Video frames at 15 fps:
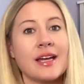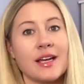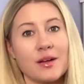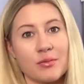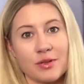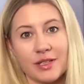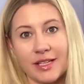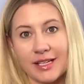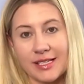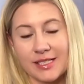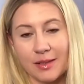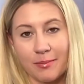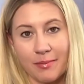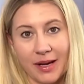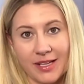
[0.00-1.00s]
It really is
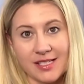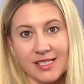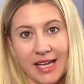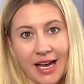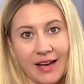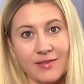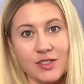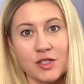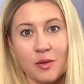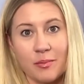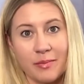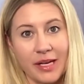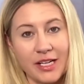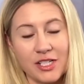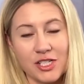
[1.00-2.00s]
a must-have, so
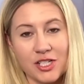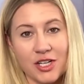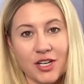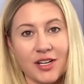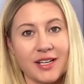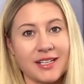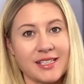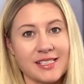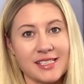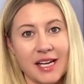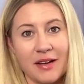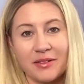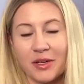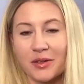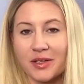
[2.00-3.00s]
make sure it is
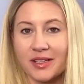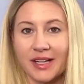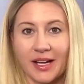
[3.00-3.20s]
downloaded